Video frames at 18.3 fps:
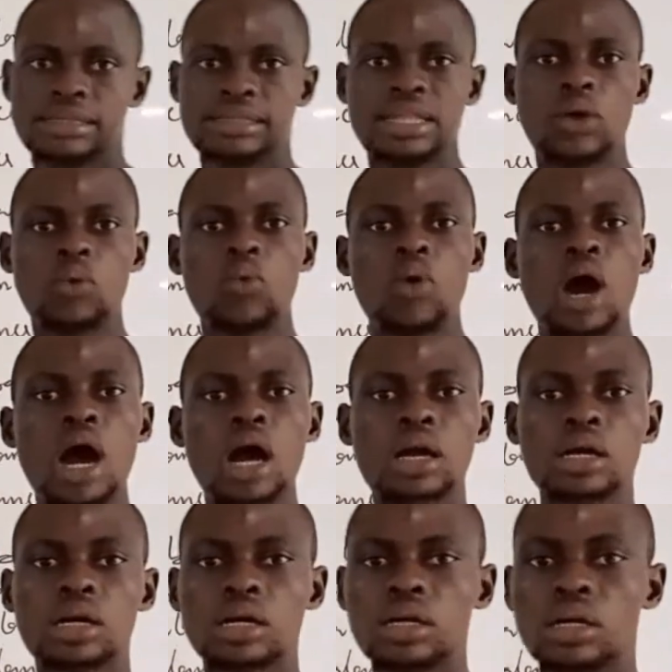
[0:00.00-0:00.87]
they
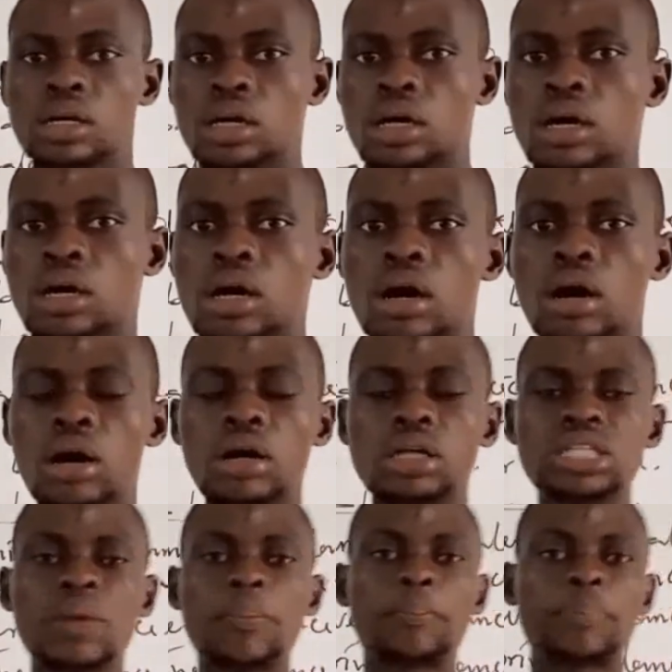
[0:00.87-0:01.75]
work
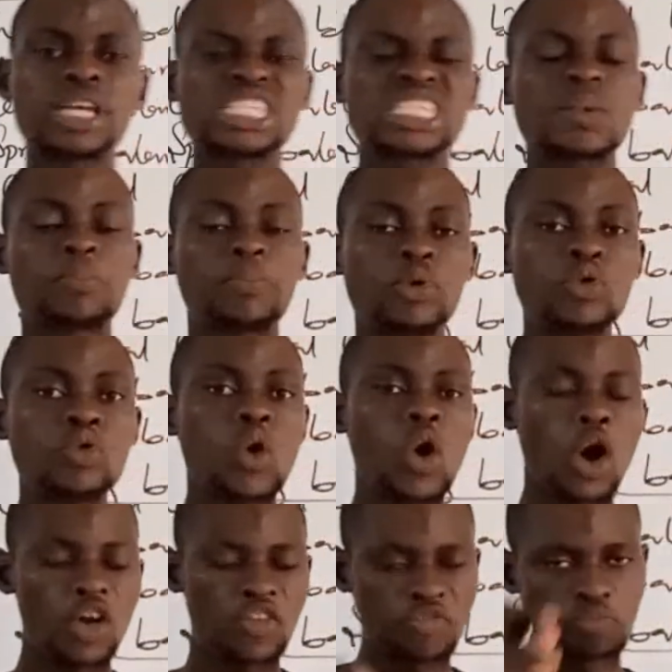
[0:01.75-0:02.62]
on the
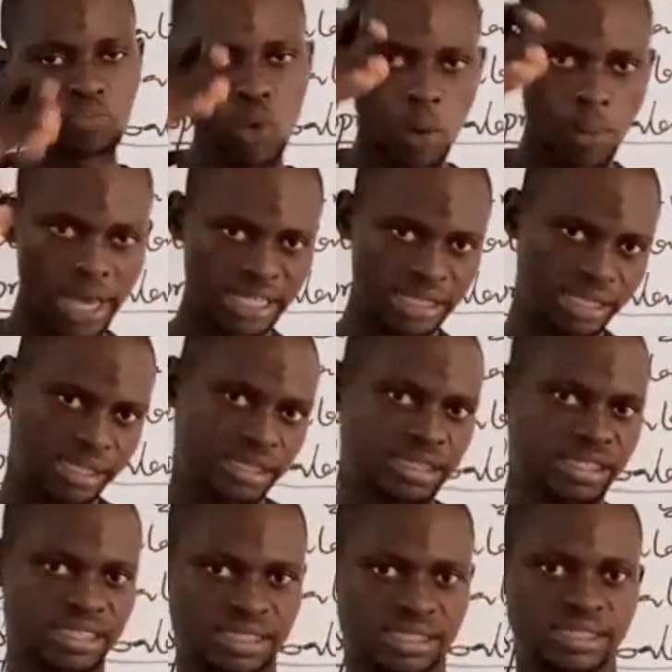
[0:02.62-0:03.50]
principle of
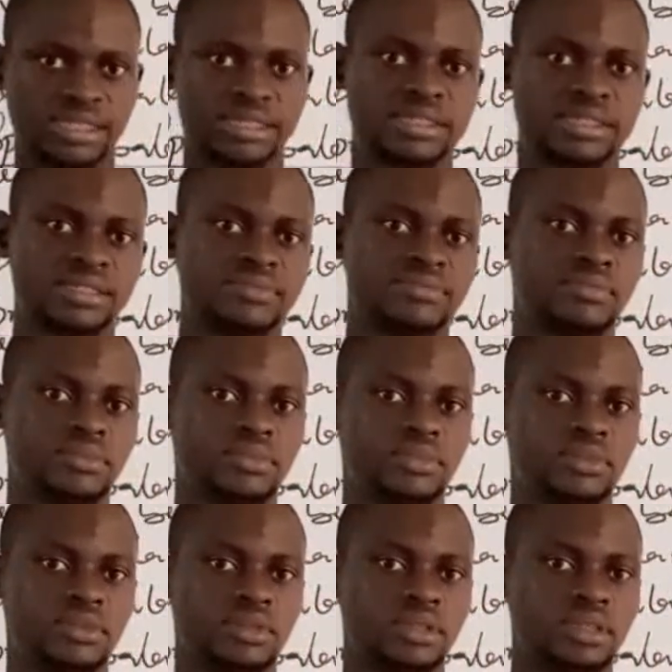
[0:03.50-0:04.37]
moments.
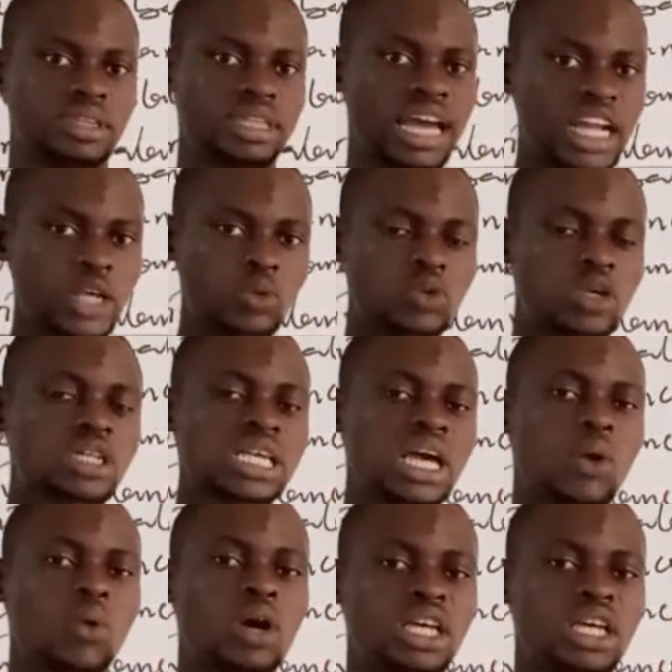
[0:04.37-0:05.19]
That is what they are